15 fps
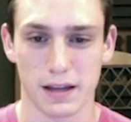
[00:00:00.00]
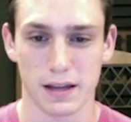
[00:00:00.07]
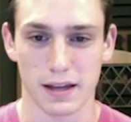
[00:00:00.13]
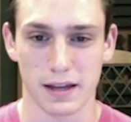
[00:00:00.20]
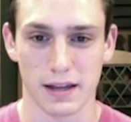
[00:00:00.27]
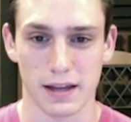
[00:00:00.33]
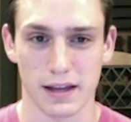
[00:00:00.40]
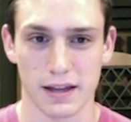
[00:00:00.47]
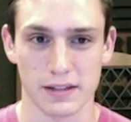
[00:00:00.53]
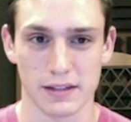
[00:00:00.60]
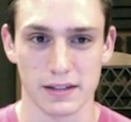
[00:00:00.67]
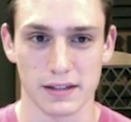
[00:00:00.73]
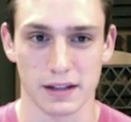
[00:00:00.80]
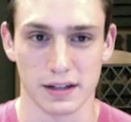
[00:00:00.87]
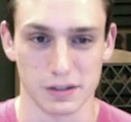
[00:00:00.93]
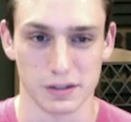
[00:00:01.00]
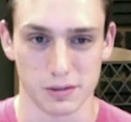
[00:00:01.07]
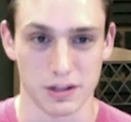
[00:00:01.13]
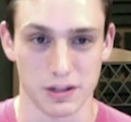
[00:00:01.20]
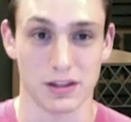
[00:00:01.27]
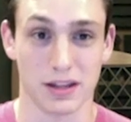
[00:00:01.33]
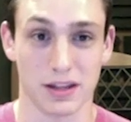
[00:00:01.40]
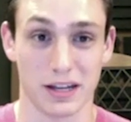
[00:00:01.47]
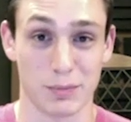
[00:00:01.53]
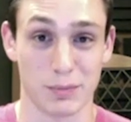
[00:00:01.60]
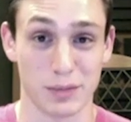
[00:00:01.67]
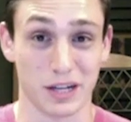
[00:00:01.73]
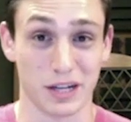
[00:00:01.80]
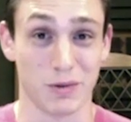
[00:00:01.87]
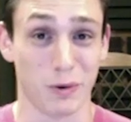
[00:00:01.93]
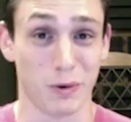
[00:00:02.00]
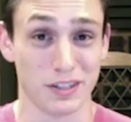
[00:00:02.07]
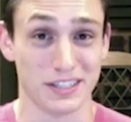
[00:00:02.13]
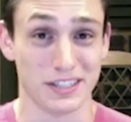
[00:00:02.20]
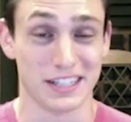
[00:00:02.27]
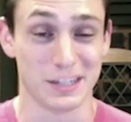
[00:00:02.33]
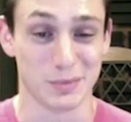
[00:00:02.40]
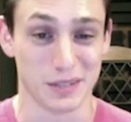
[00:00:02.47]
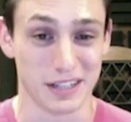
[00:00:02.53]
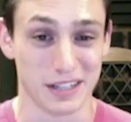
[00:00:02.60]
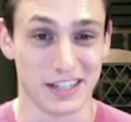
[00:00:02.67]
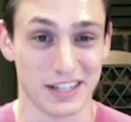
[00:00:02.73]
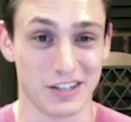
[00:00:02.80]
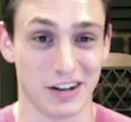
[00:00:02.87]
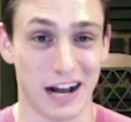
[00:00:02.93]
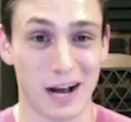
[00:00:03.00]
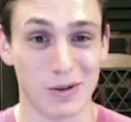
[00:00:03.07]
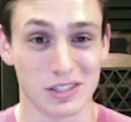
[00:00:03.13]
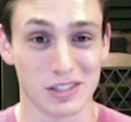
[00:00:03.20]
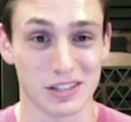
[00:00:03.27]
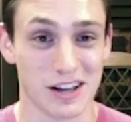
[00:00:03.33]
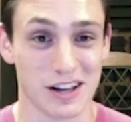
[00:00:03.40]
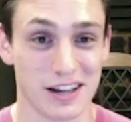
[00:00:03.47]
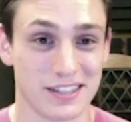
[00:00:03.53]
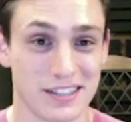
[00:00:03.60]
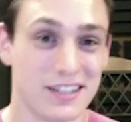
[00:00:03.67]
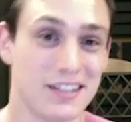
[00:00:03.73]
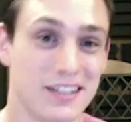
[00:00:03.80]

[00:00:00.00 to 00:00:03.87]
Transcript: And I know with like being quarantined, being in your house a lot